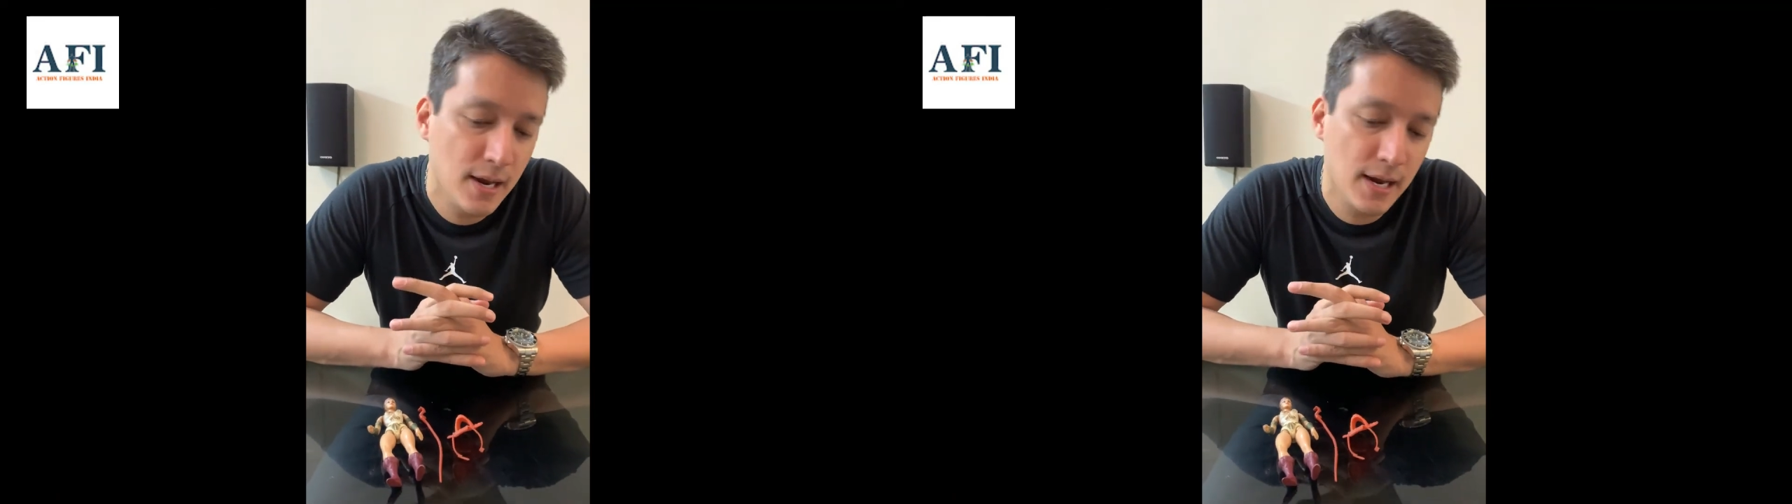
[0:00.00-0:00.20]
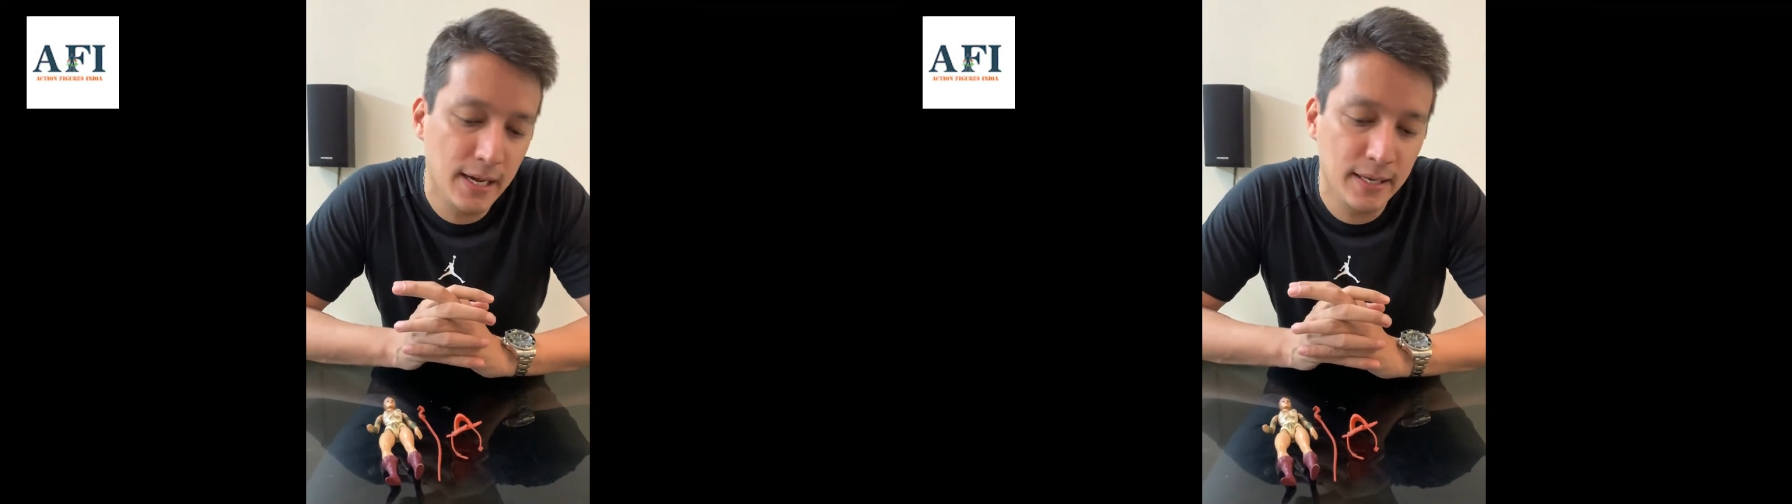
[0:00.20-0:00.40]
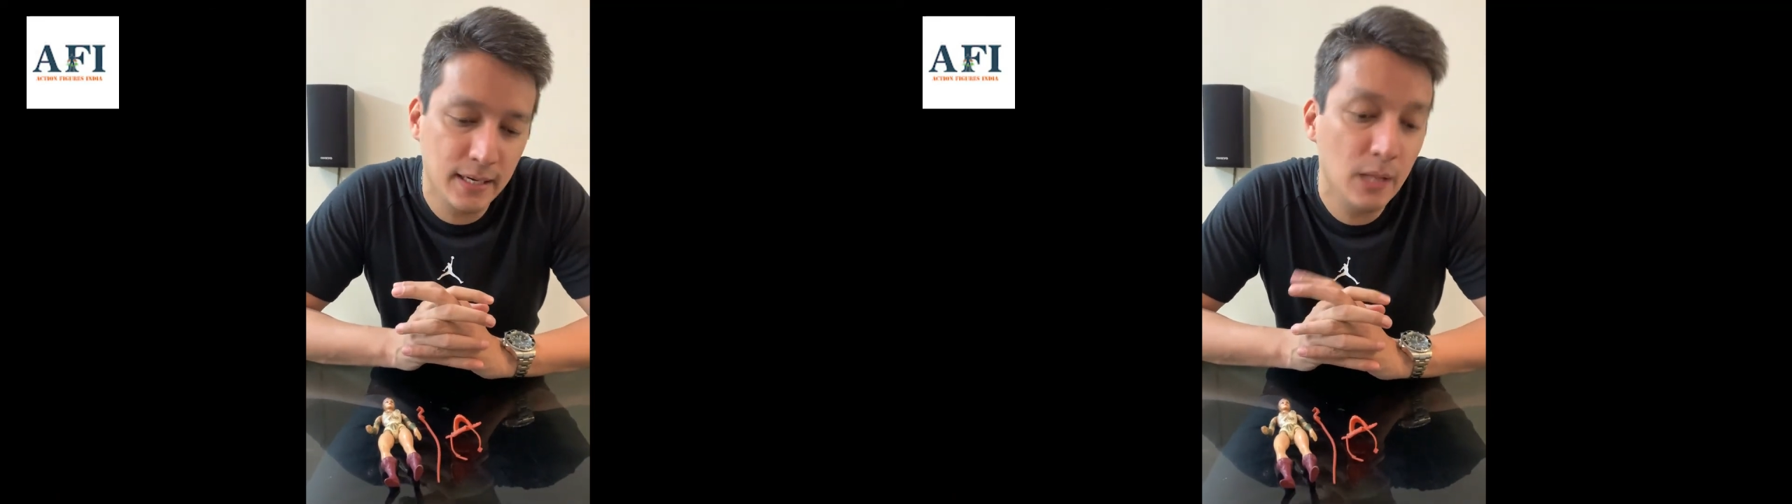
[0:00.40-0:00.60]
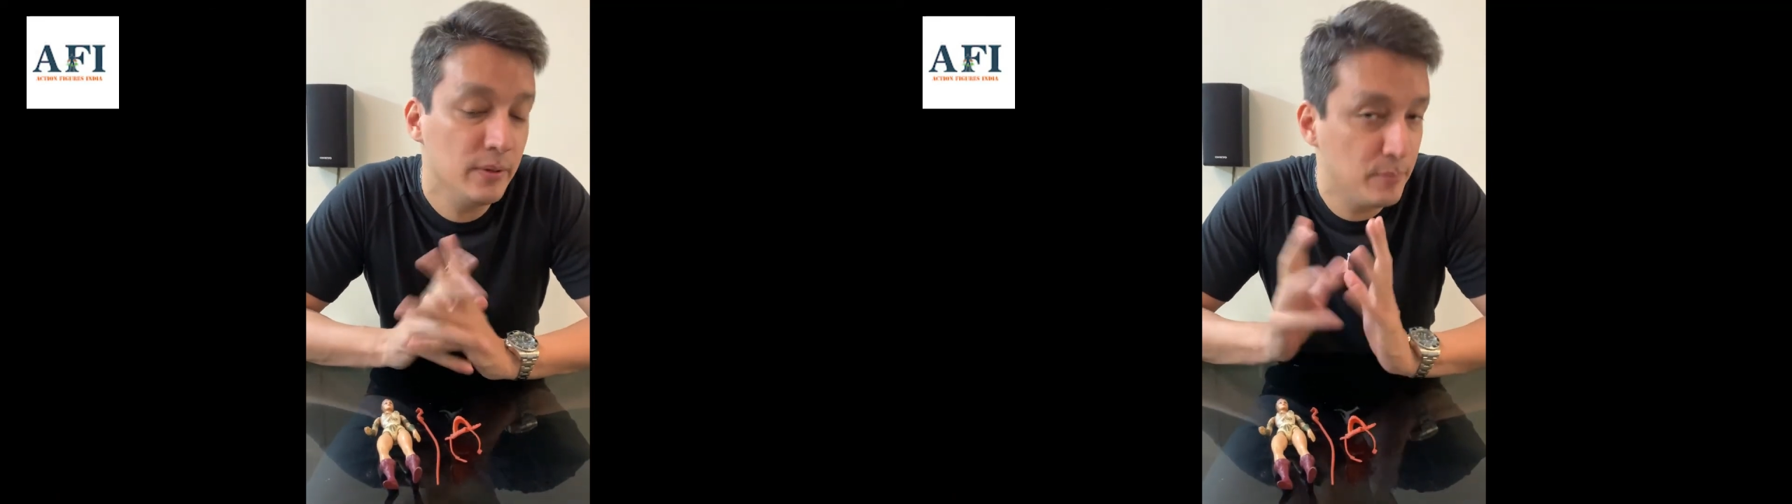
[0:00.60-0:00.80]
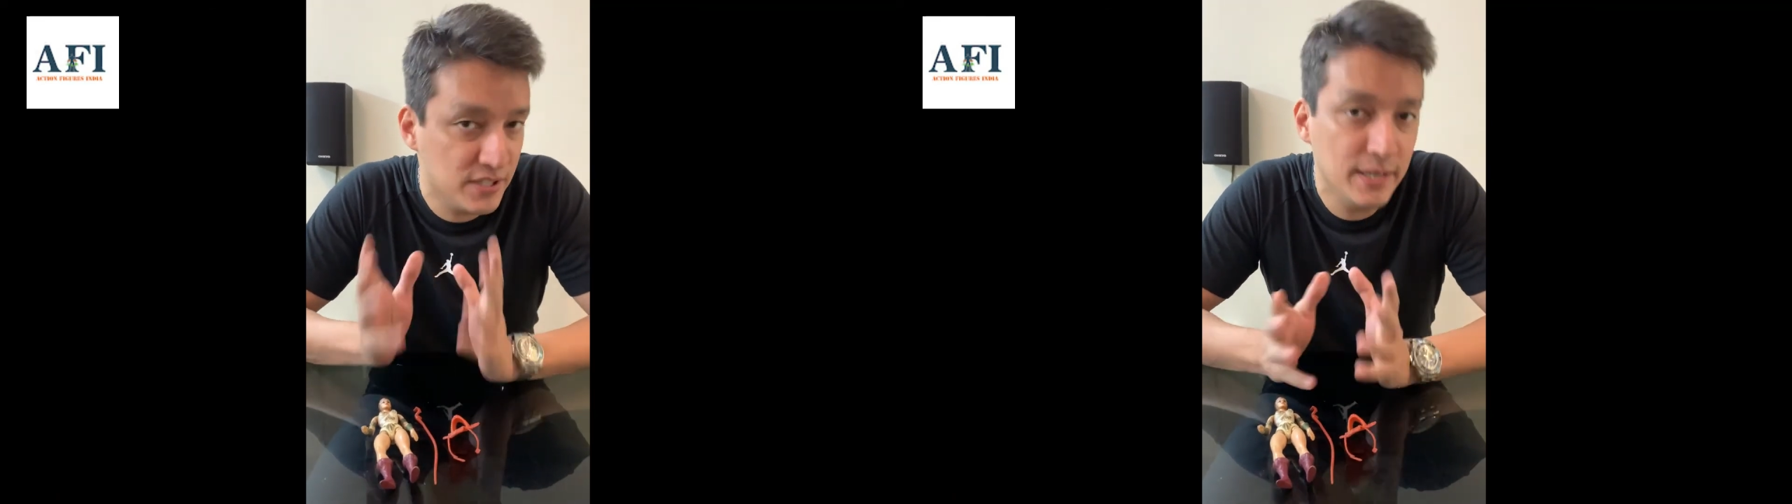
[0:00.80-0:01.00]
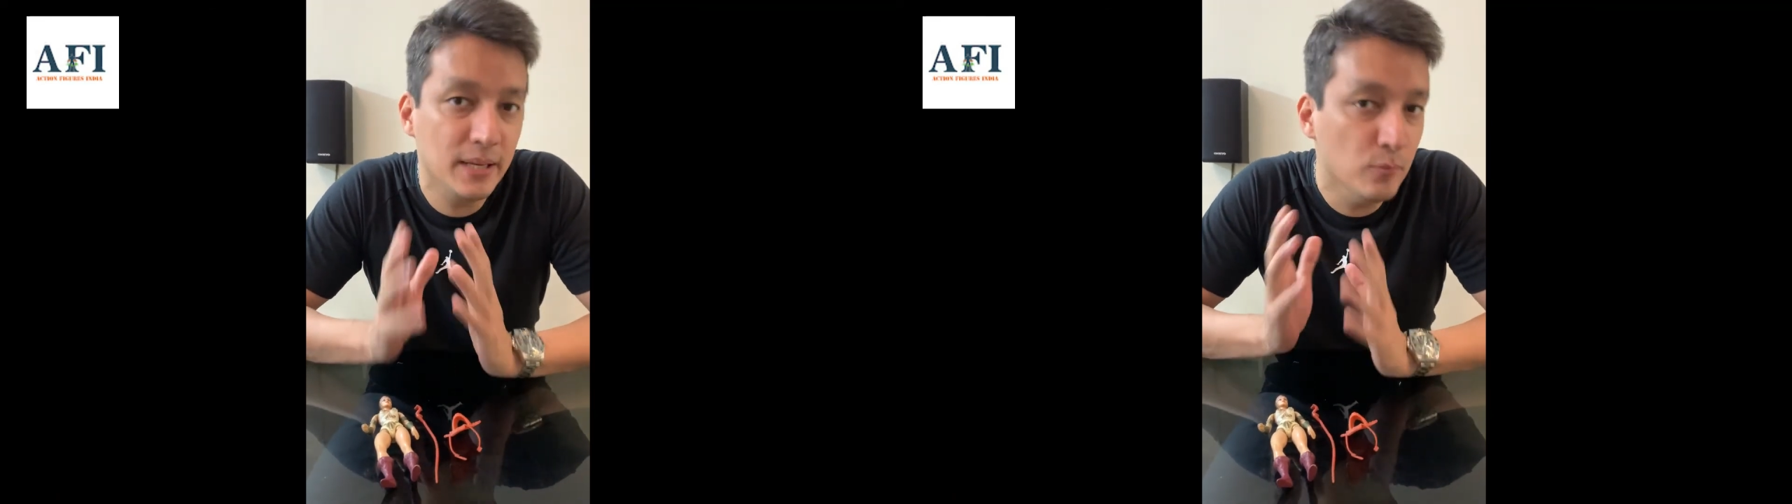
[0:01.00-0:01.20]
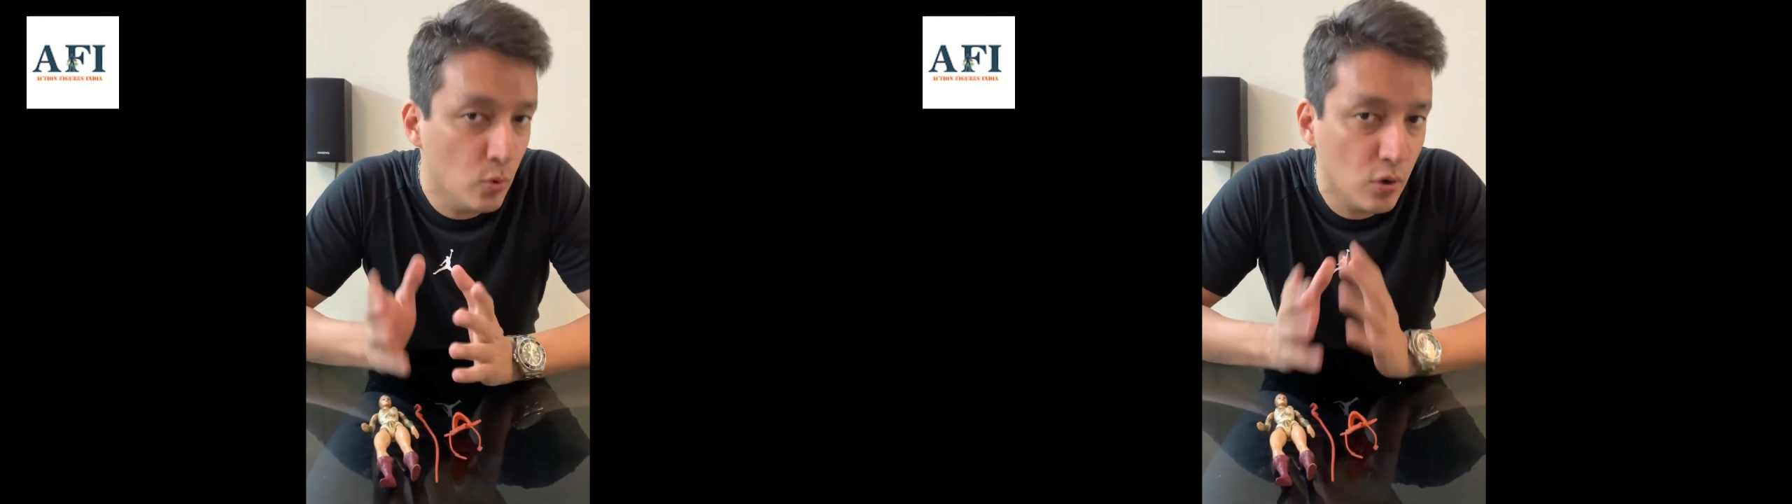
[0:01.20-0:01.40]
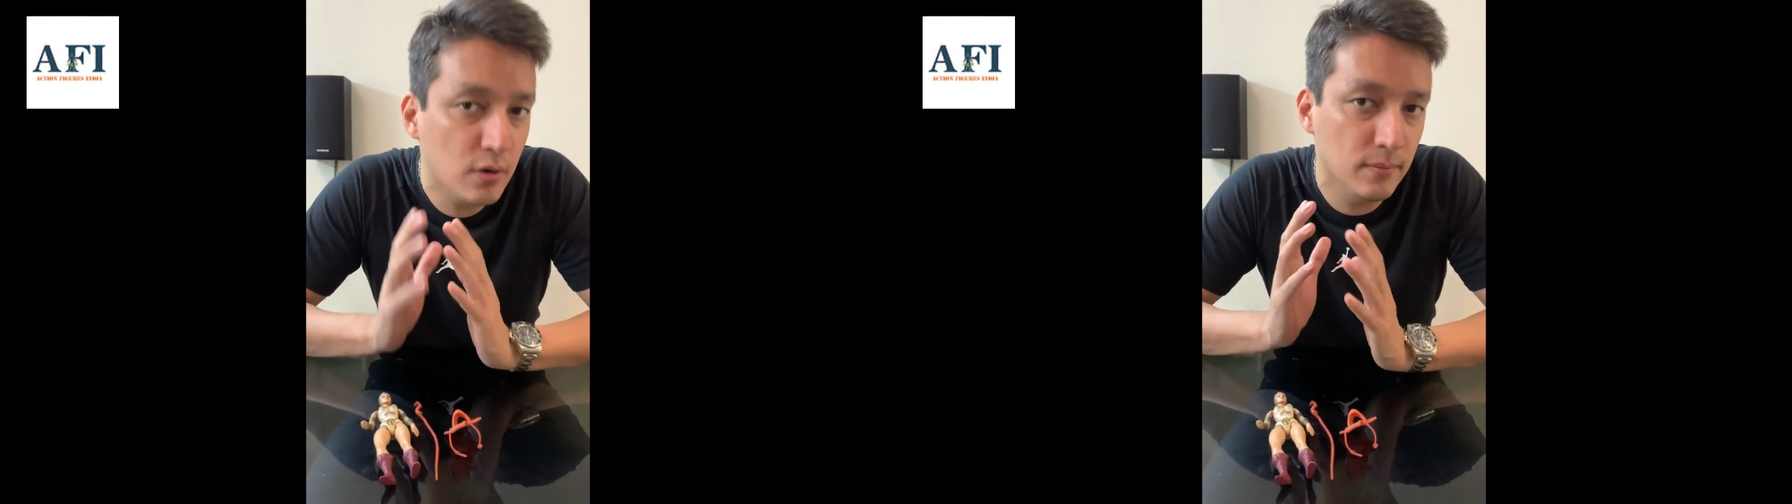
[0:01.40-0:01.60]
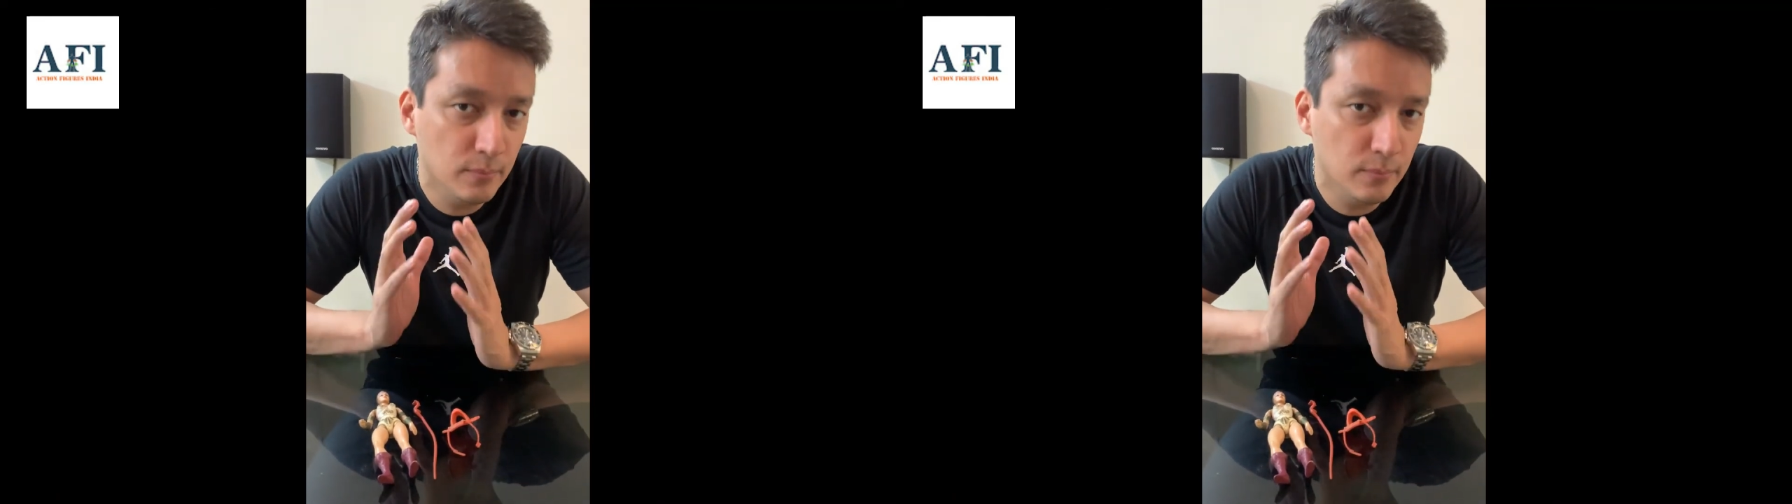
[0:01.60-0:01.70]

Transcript: and I'll be presenting more